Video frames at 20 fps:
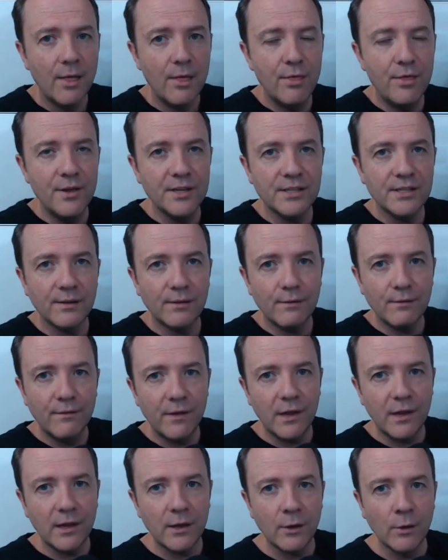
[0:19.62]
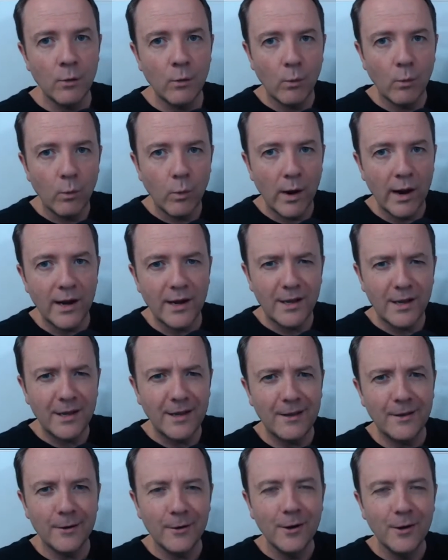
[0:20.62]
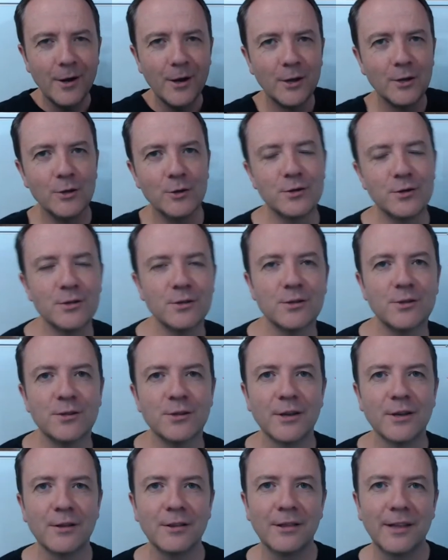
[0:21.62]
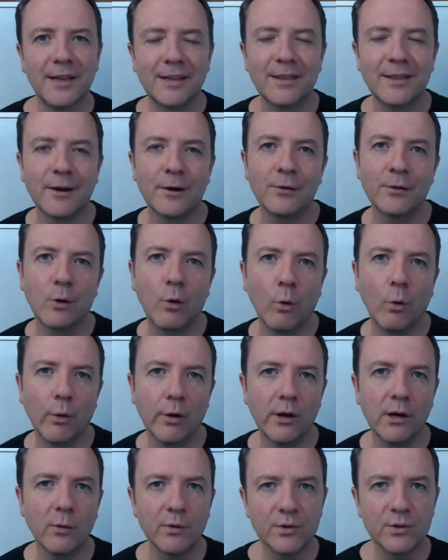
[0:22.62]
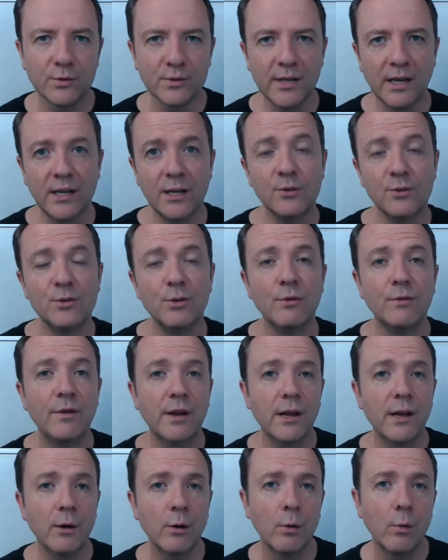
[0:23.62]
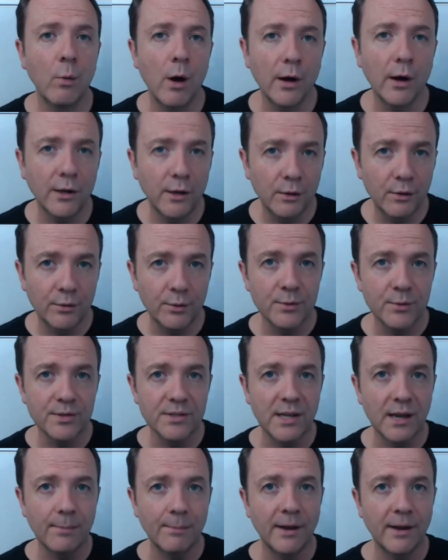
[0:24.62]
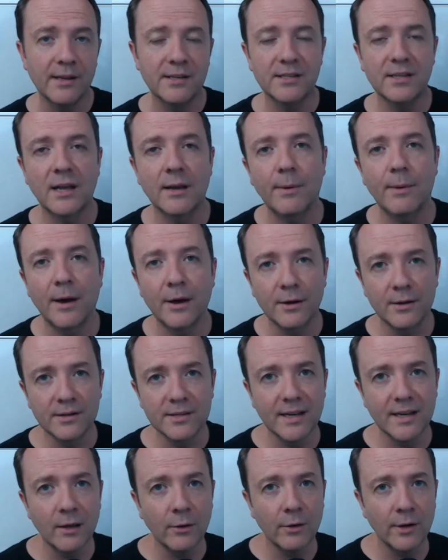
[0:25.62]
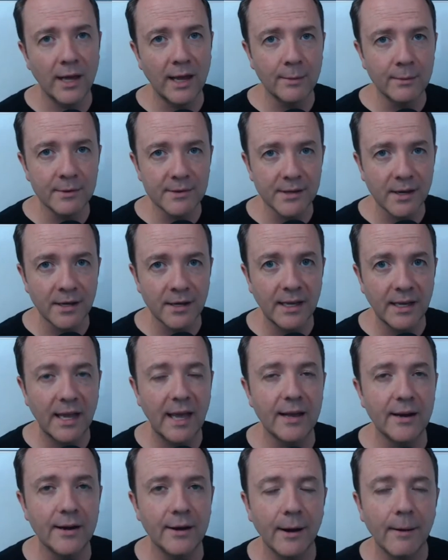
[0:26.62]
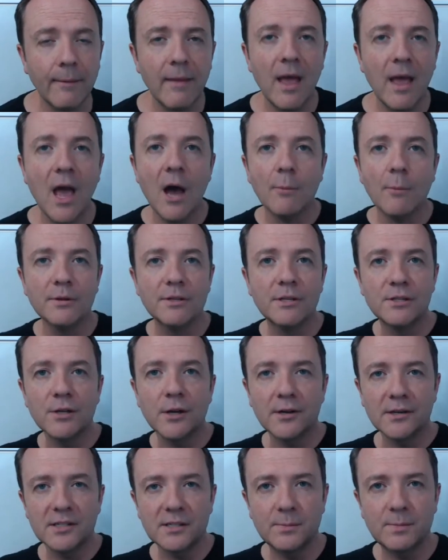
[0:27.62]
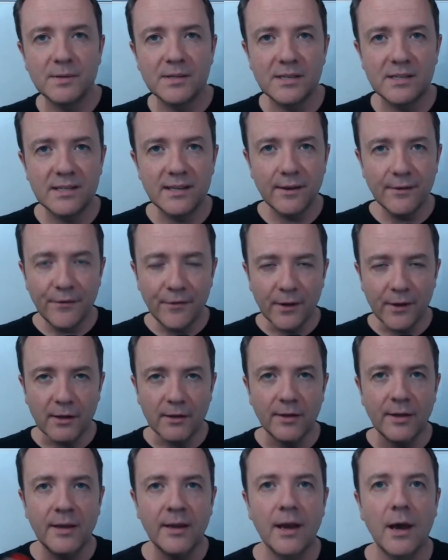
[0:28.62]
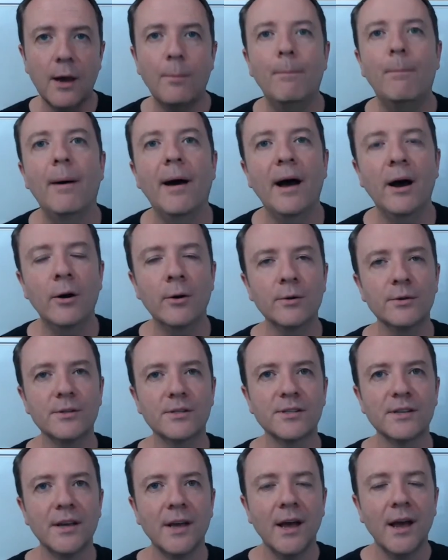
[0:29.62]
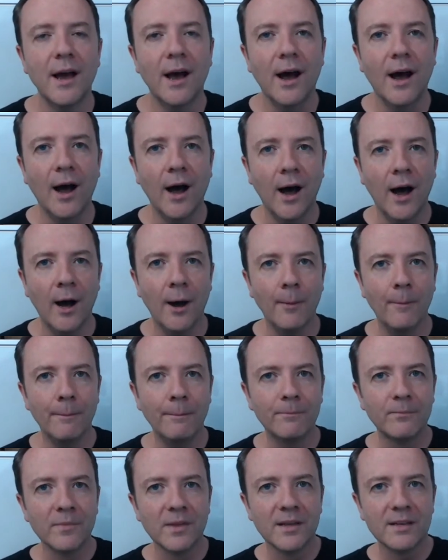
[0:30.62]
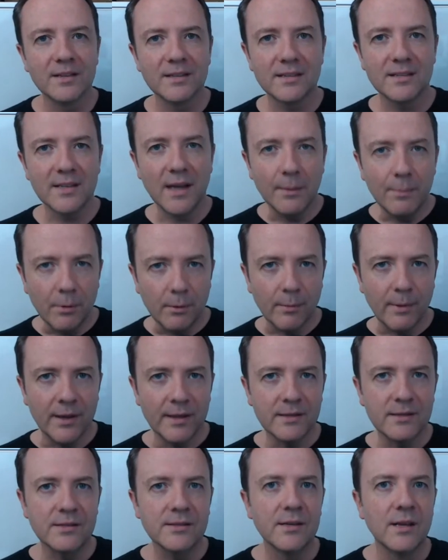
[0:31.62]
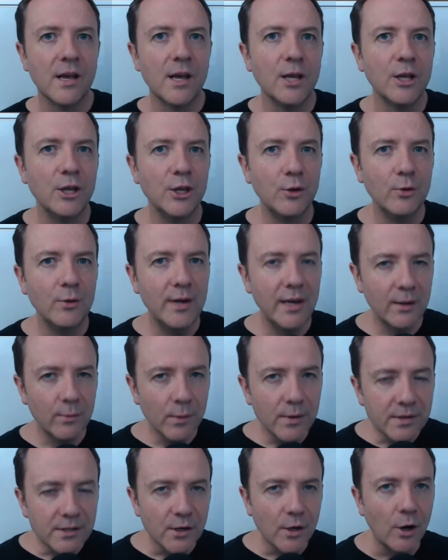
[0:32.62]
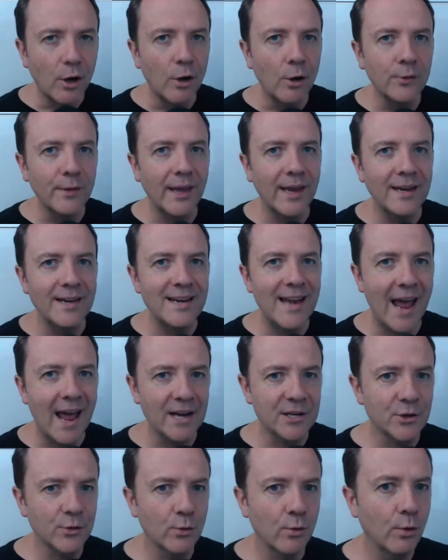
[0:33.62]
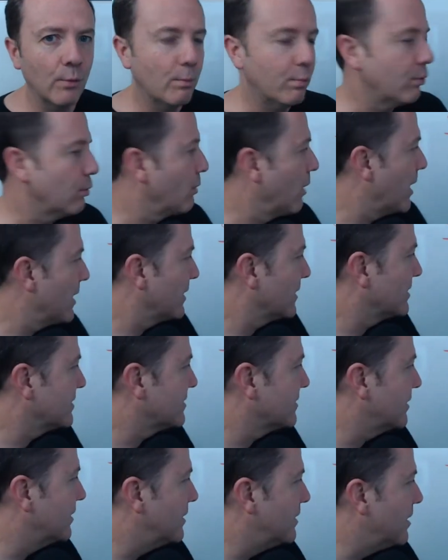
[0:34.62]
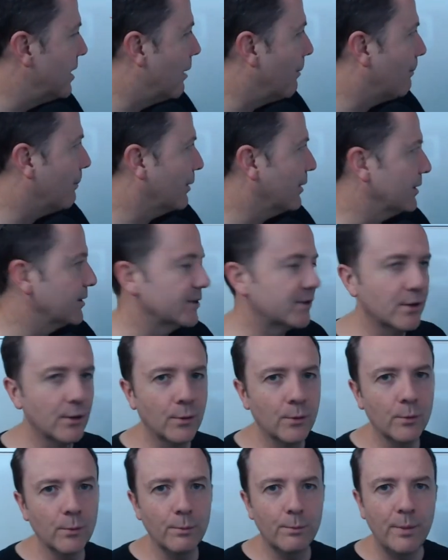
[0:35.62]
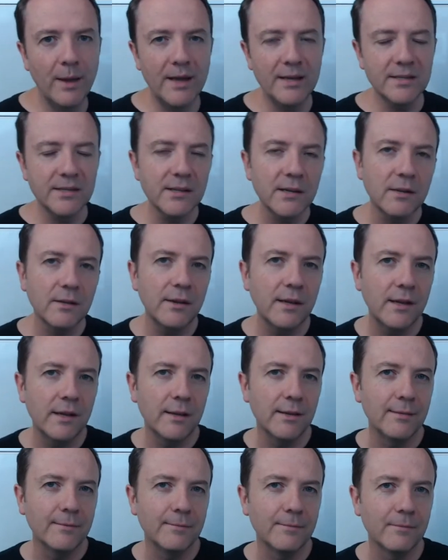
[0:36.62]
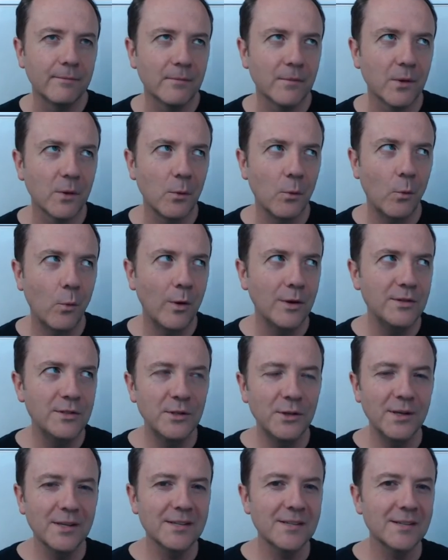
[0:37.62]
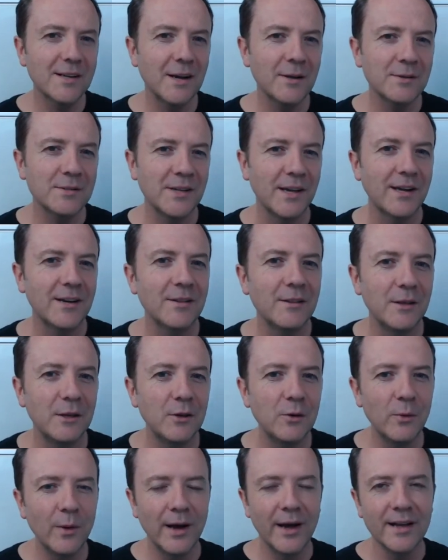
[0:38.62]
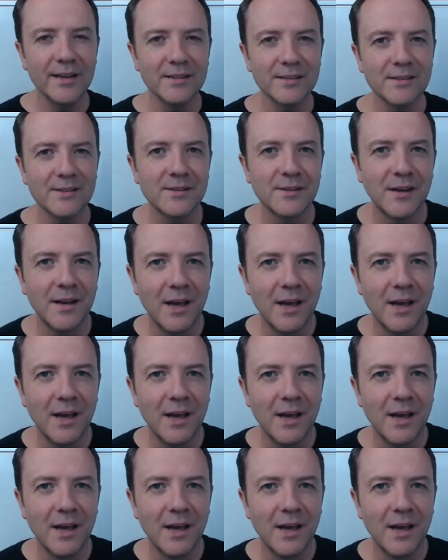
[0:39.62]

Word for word: this video right here, you should see a link there in the corner, which will take you to a video, will walk you through step by step how to sell on Amazon in Canada. But to talk specifically about, um, supplements, you need what's called a natural products number. So basically, once you get outside of the US,